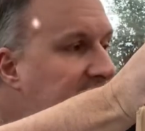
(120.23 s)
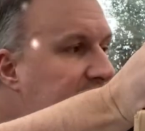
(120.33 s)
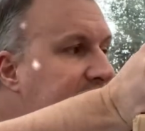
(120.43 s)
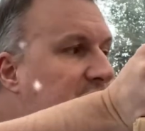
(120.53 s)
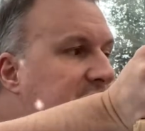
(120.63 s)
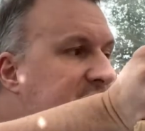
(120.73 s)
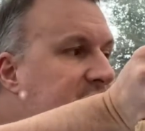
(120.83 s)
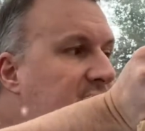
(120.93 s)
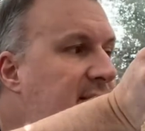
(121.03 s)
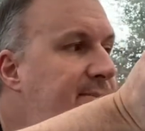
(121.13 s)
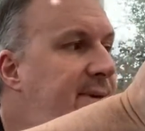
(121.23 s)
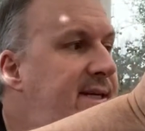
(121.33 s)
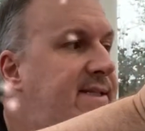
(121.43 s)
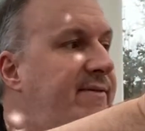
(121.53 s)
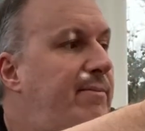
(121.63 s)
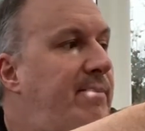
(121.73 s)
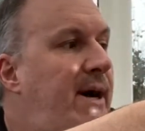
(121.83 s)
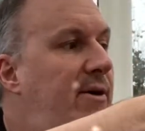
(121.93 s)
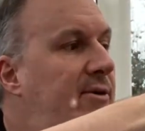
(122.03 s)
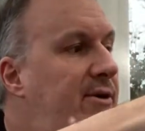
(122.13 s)
We've got some great beers from
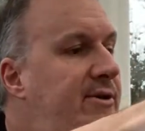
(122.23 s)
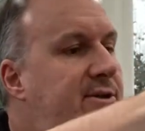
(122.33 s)
Poland,